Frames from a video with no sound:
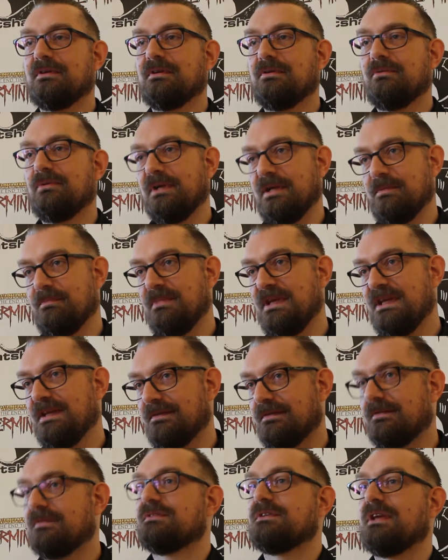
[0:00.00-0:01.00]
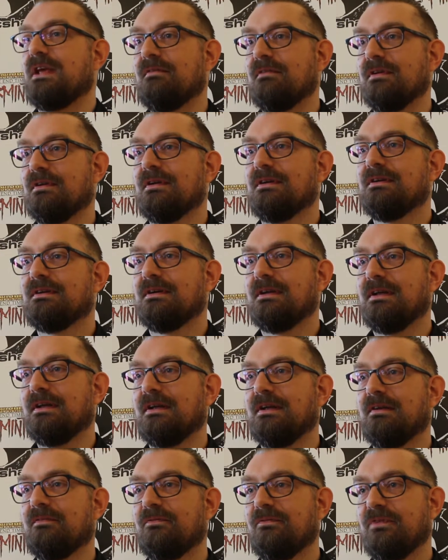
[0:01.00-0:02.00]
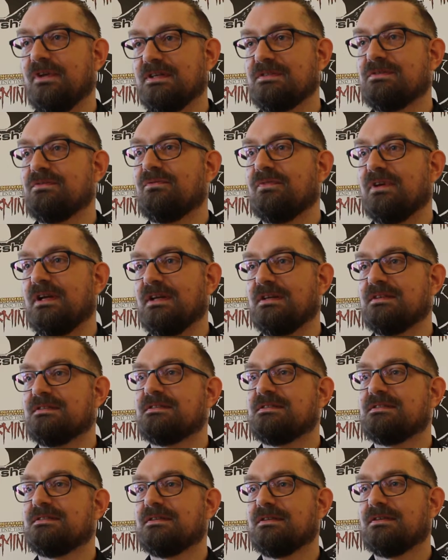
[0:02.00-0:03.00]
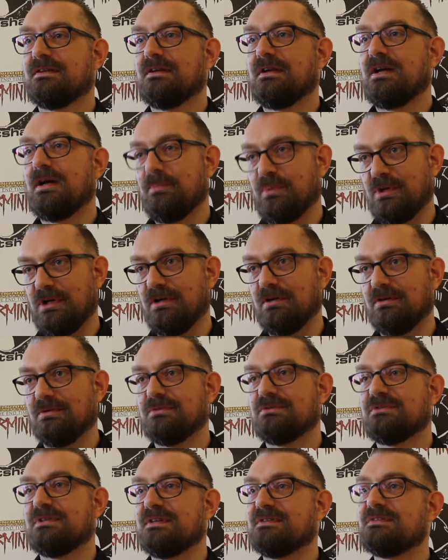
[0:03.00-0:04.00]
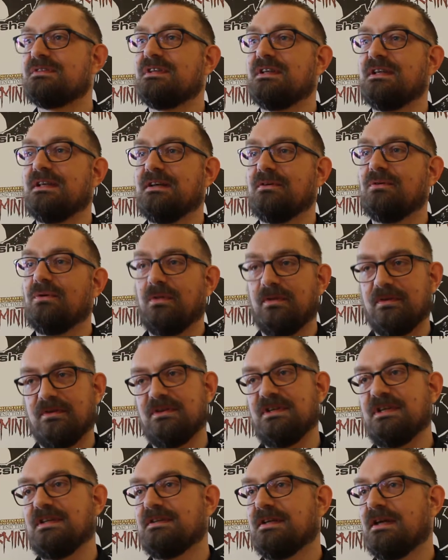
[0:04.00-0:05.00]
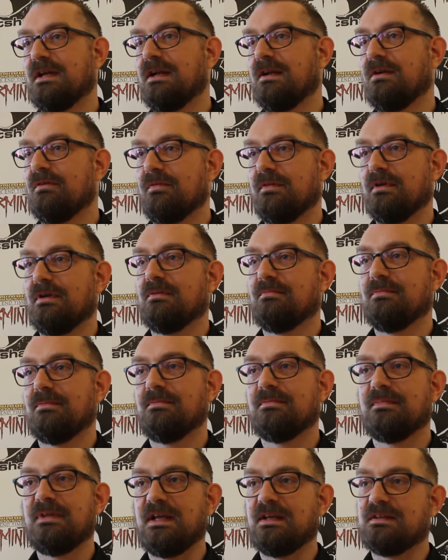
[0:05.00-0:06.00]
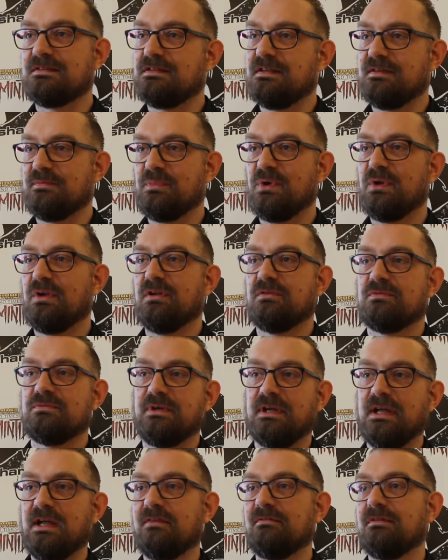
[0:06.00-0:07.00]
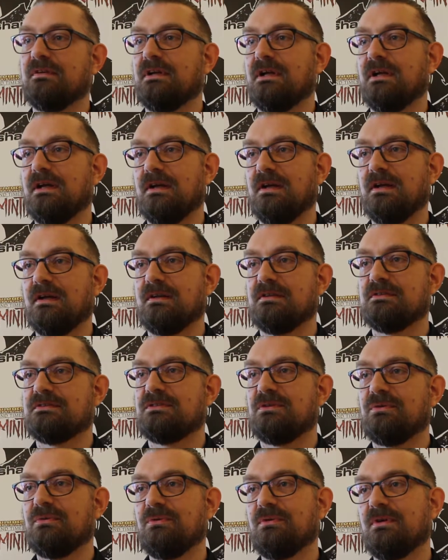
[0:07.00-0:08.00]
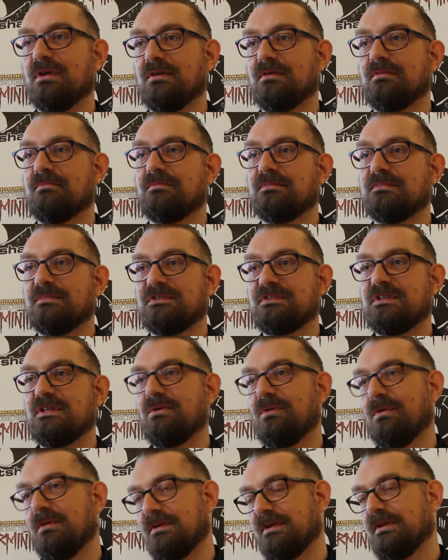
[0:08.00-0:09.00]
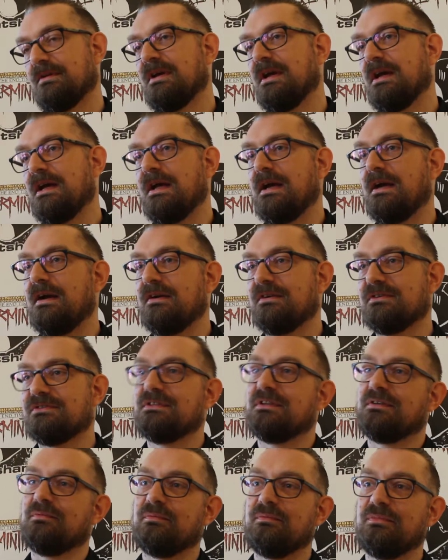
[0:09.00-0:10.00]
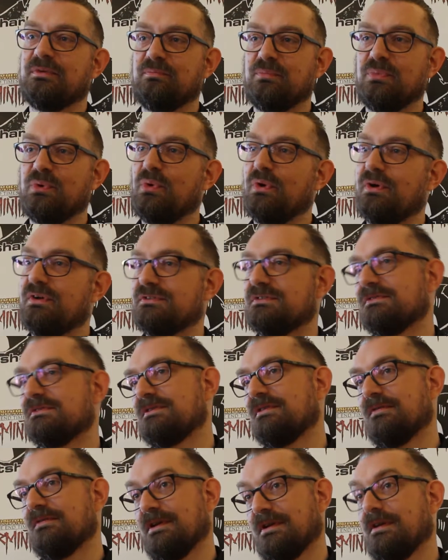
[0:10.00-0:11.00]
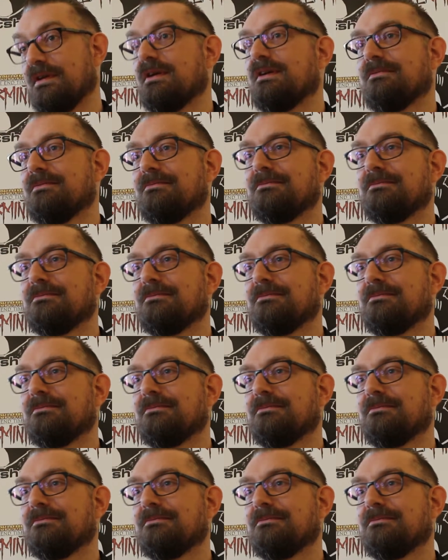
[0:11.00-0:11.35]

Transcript: meet the Skaven face to face, up close, and see all the detail of the excellent models we have. So you can see all the hairs and pores and stuff like that.